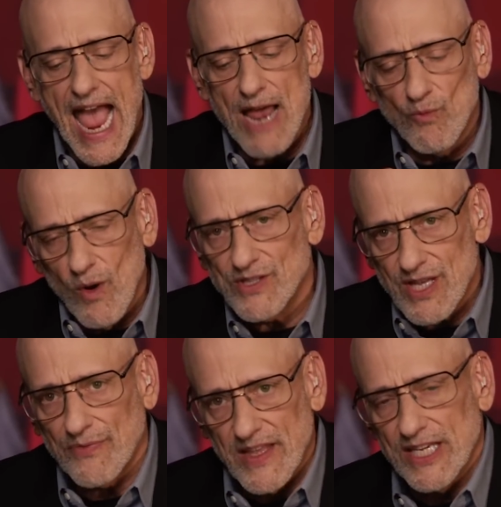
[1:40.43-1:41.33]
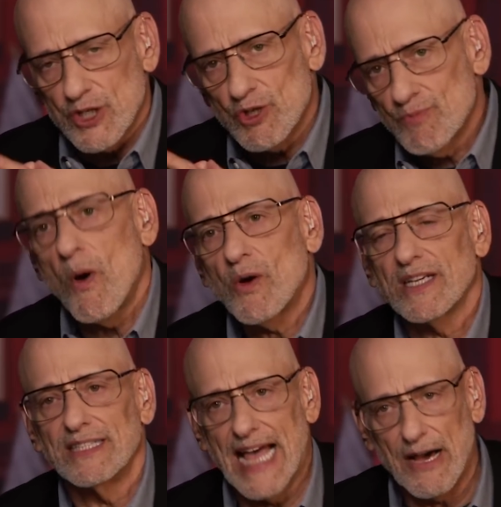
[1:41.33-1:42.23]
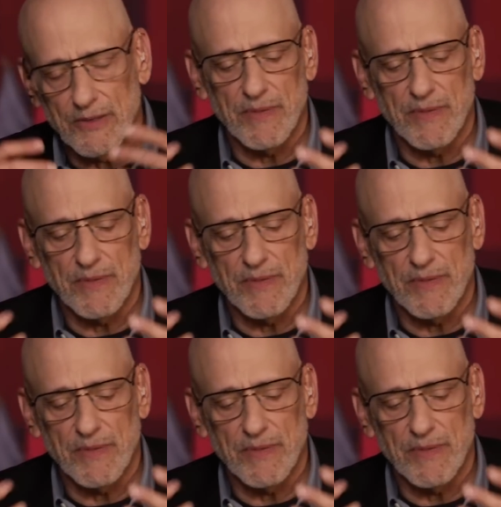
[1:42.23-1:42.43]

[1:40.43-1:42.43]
And once that thing is spoken aloud,